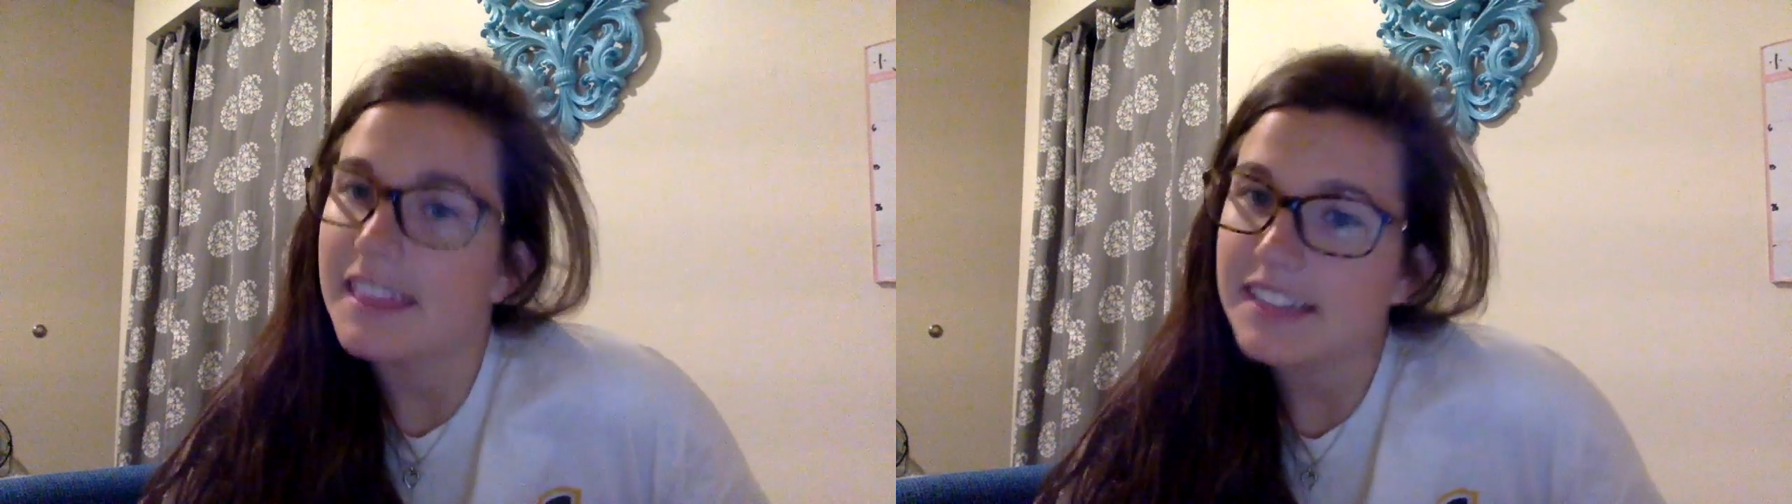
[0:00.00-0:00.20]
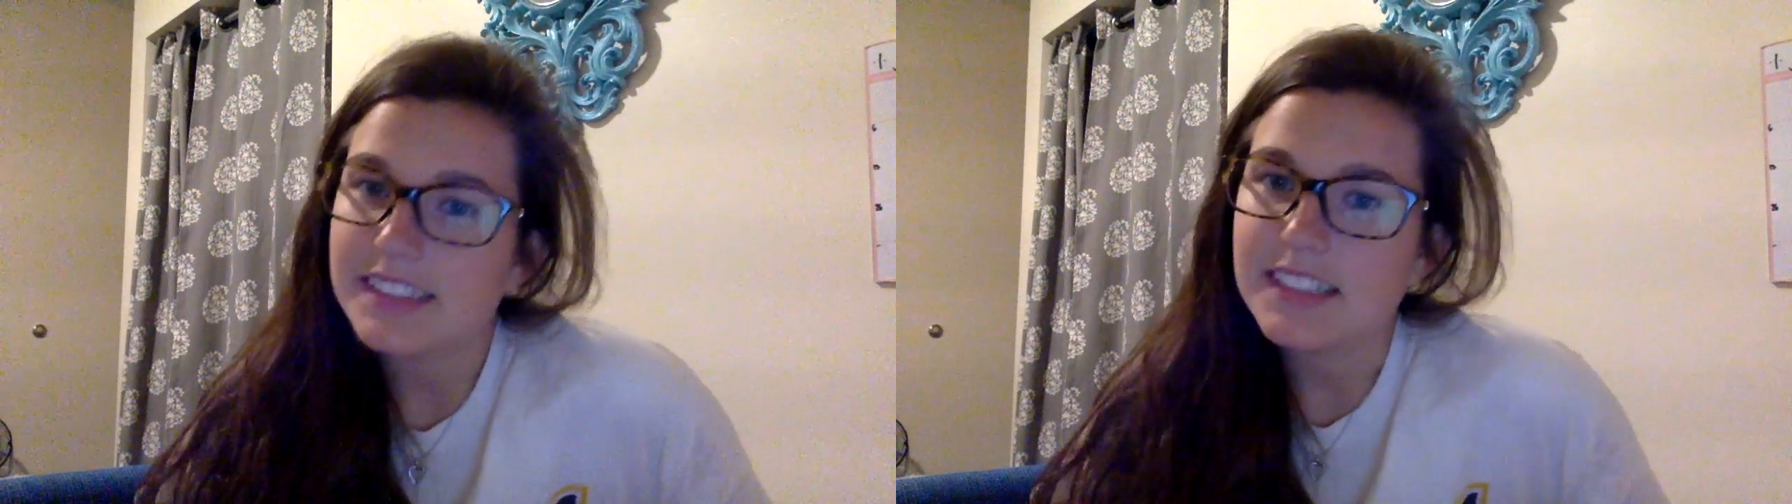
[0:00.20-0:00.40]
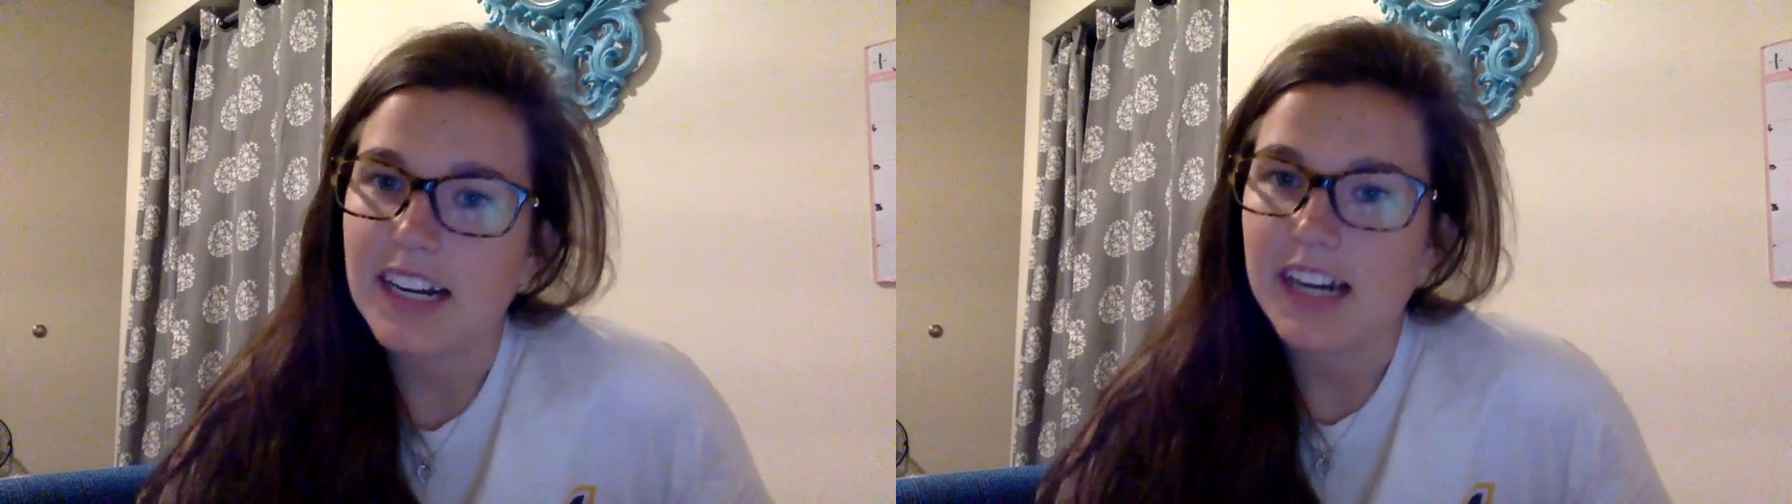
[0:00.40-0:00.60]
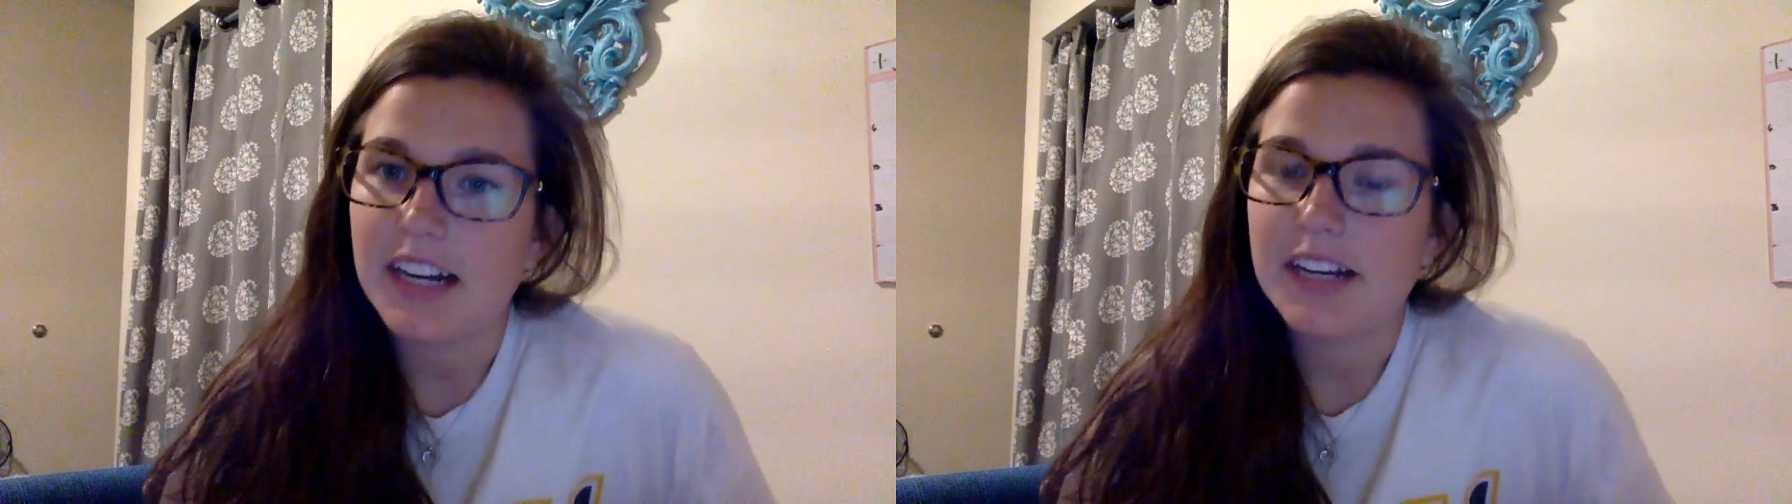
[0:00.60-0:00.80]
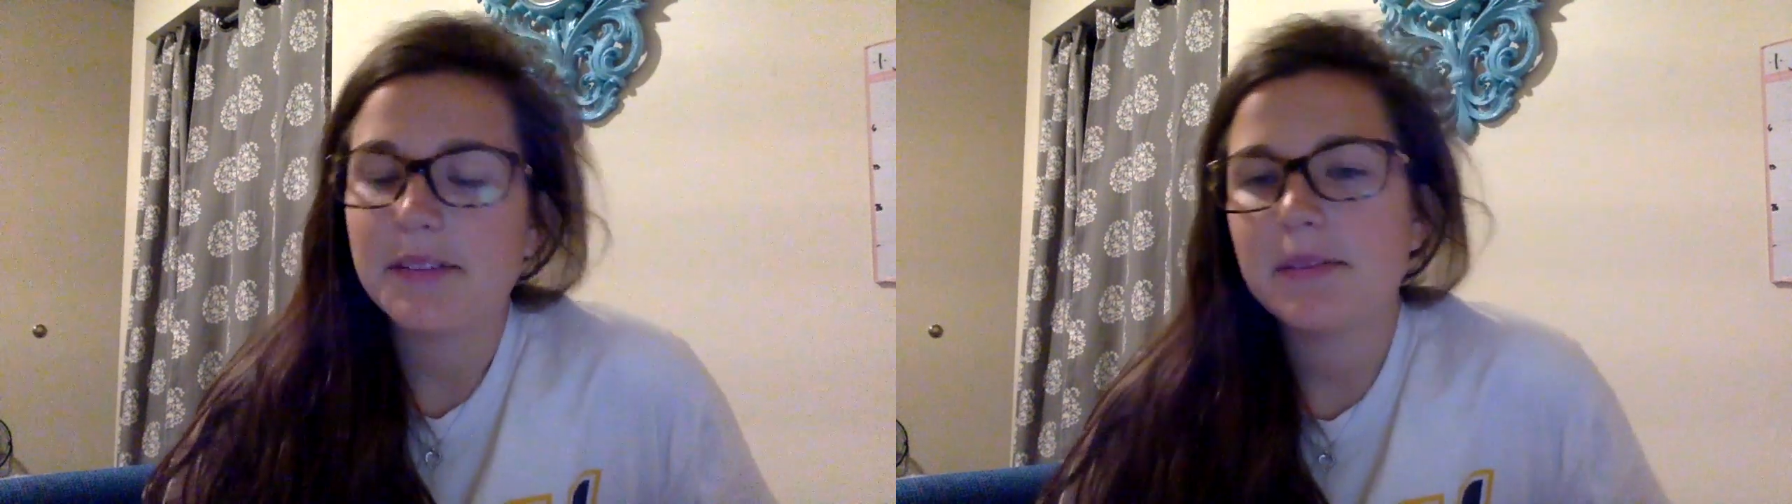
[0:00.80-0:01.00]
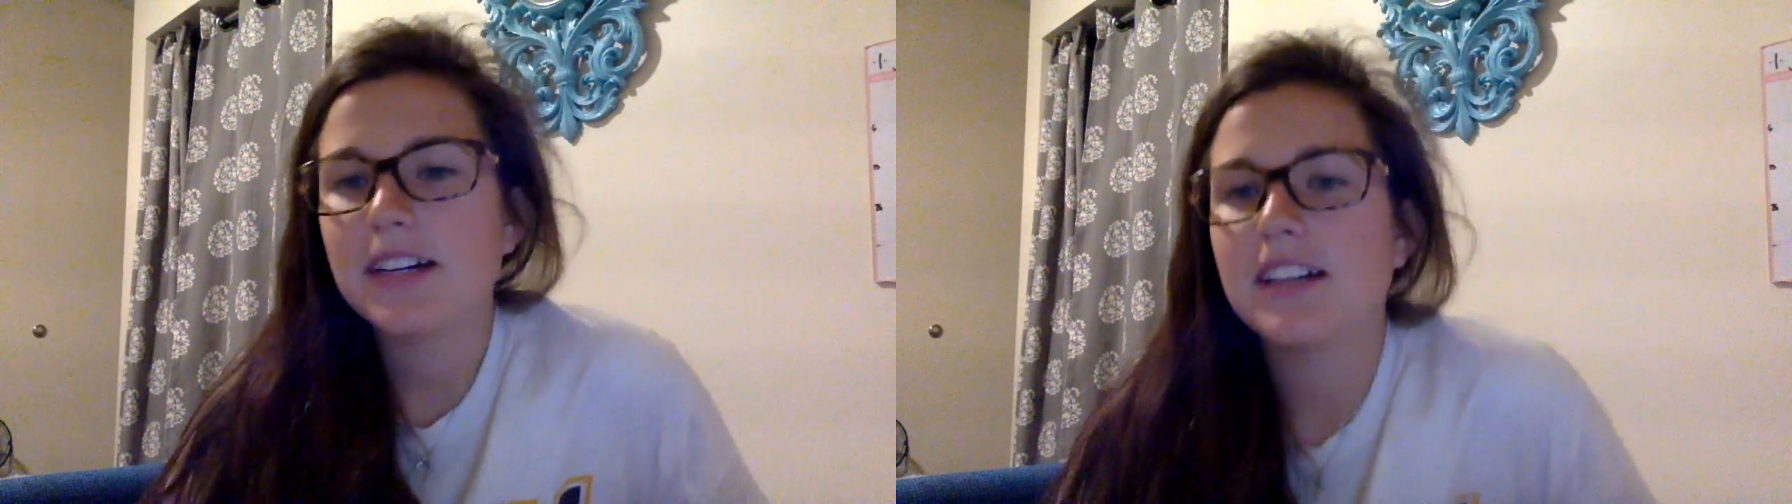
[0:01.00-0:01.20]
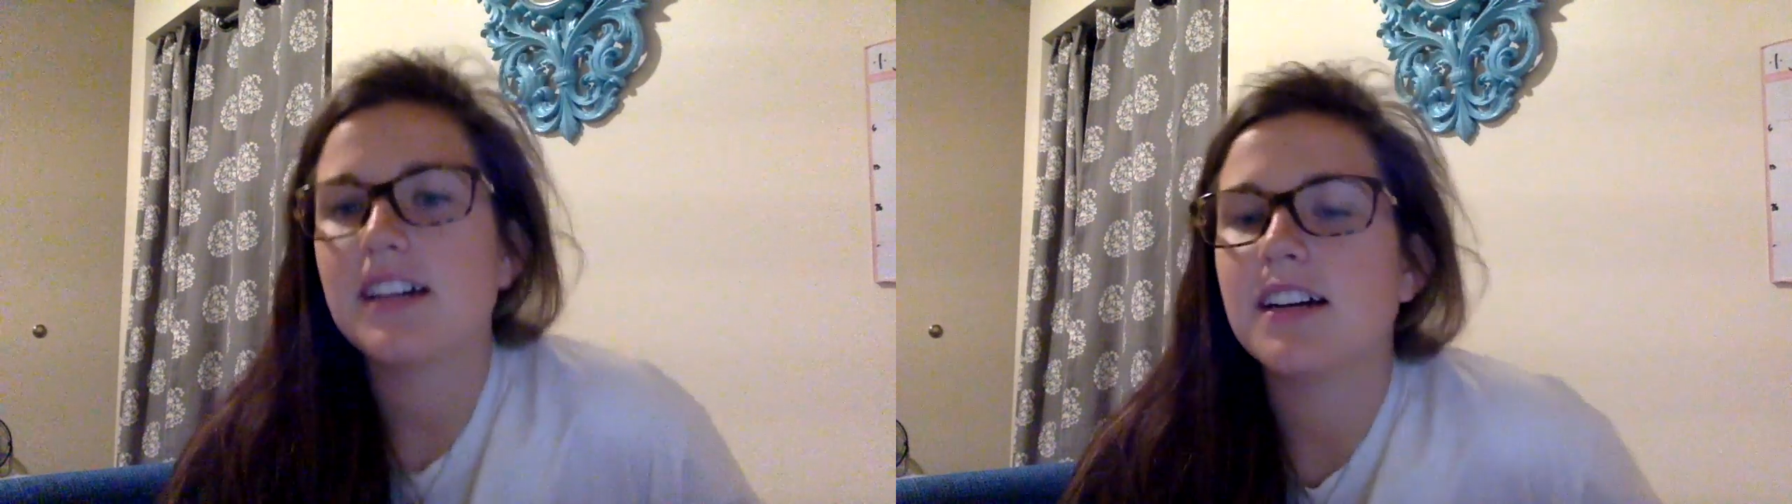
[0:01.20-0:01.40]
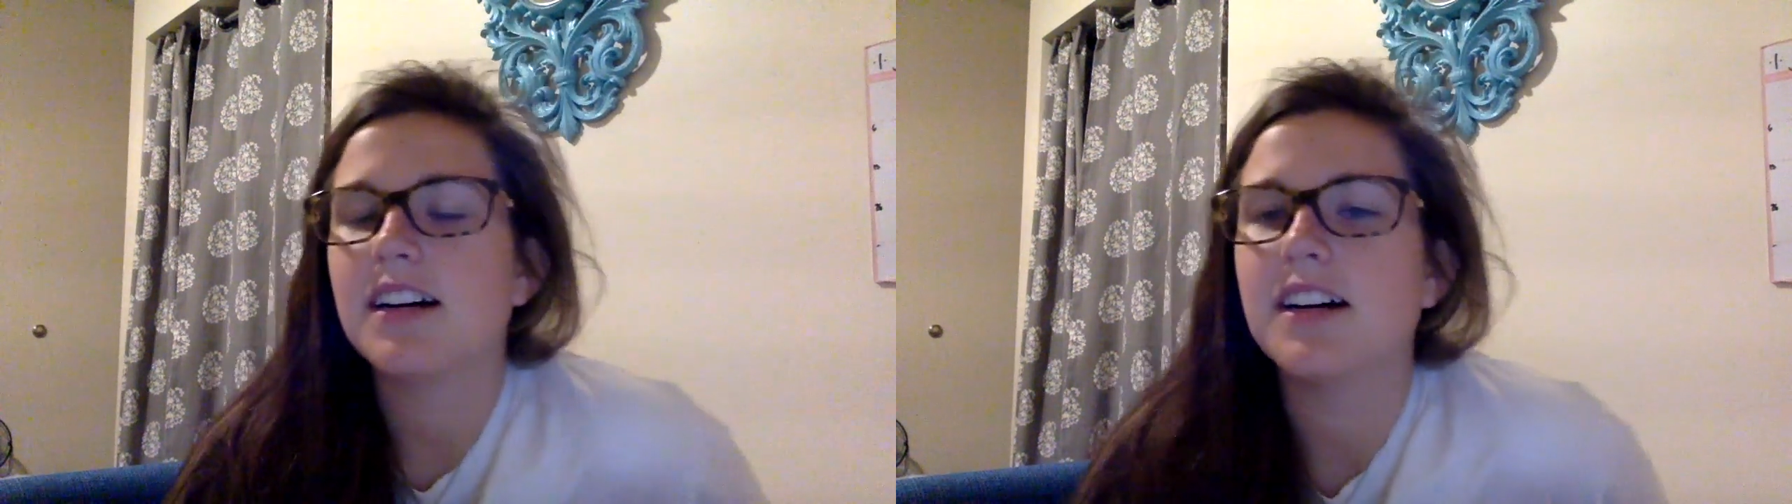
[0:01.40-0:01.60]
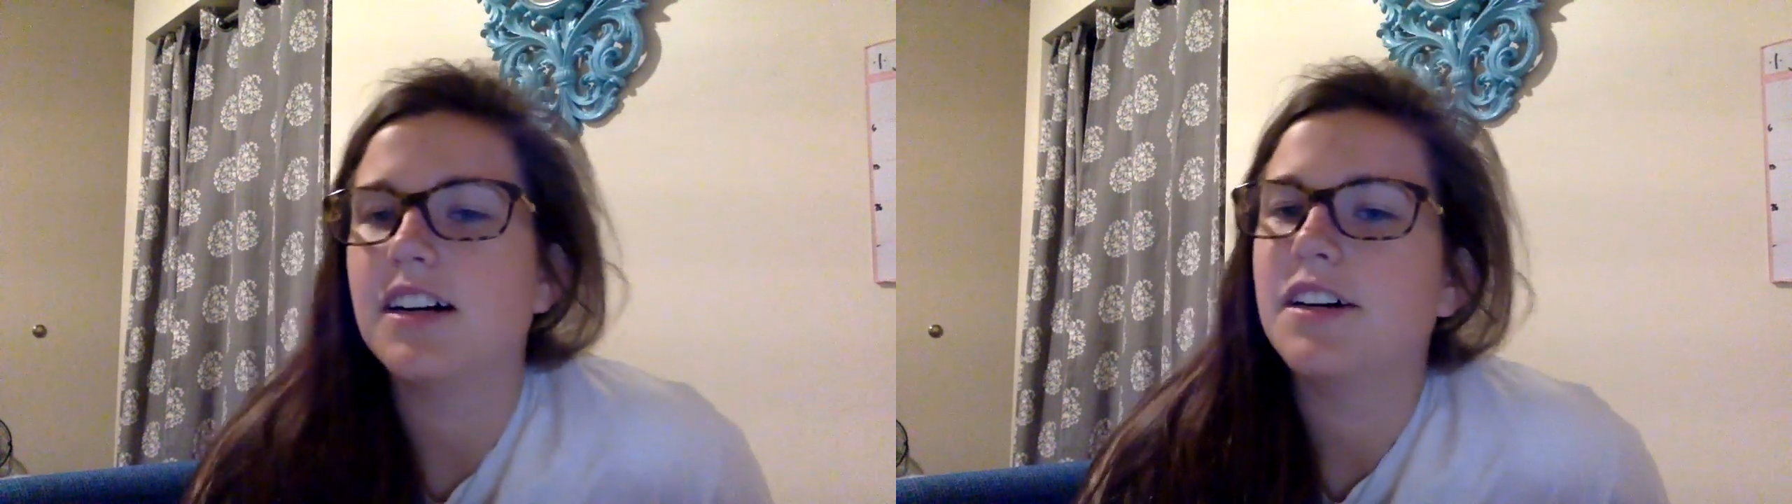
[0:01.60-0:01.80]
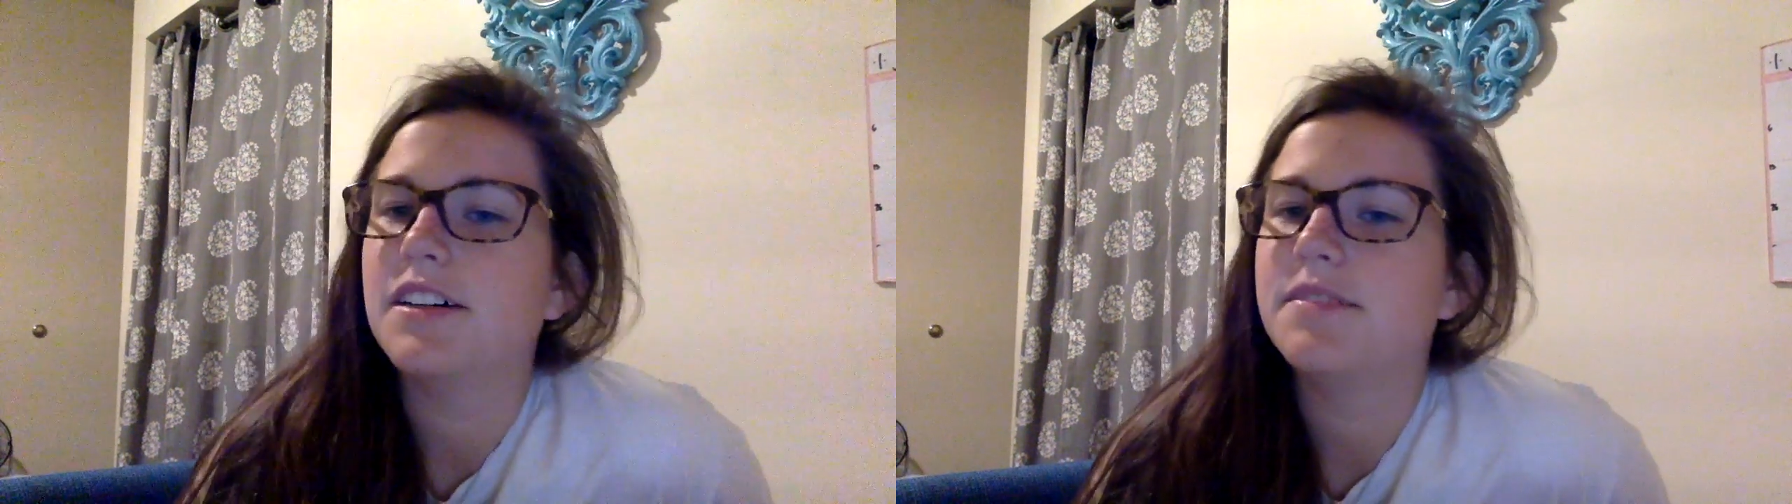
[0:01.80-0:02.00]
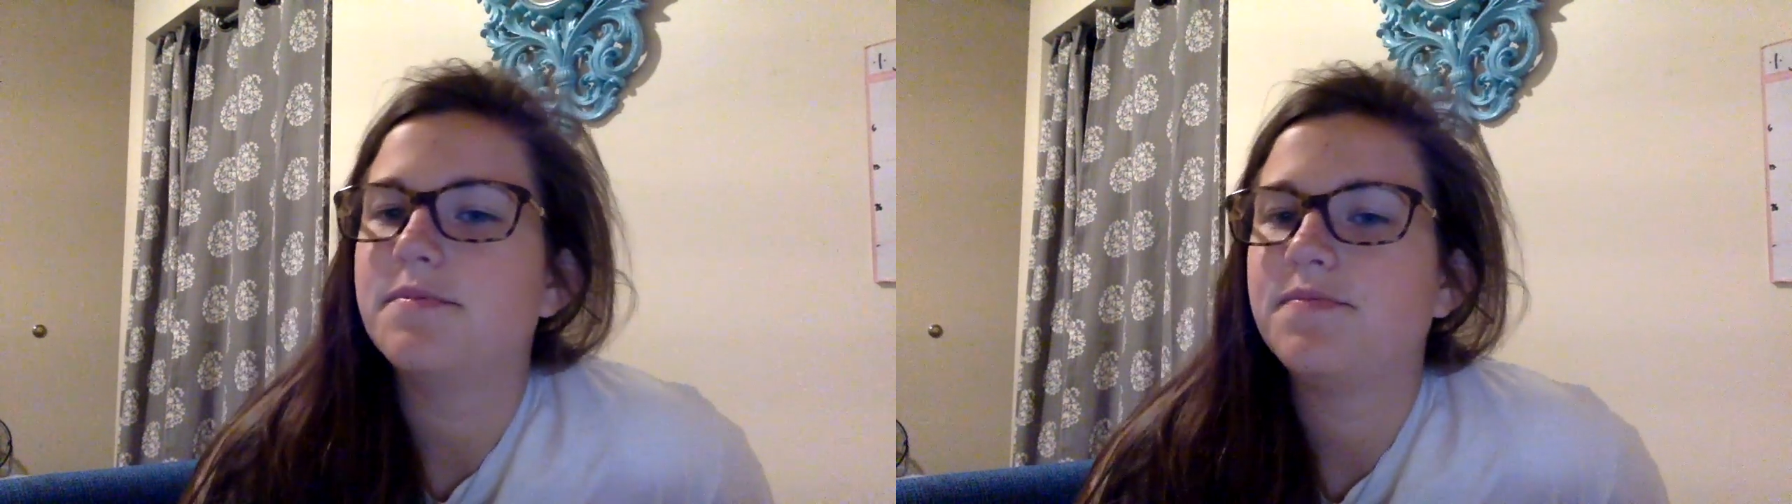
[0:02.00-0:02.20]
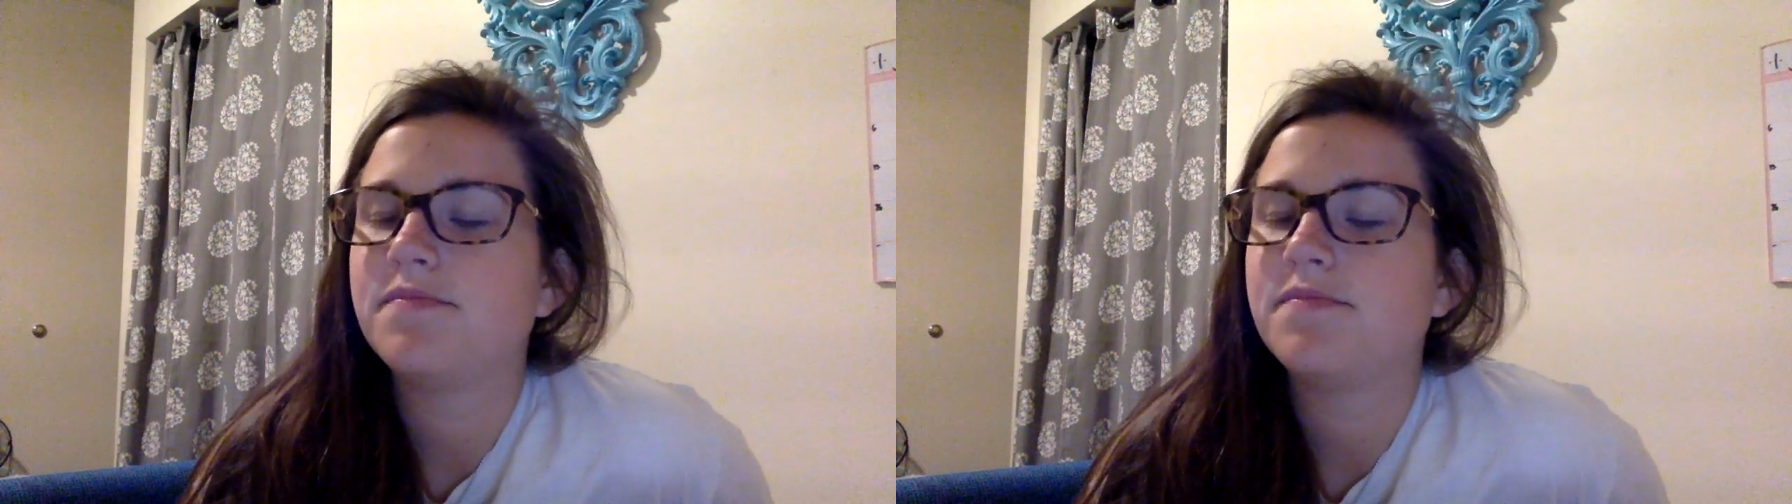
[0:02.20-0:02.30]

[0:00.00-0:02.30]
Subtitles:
this time, I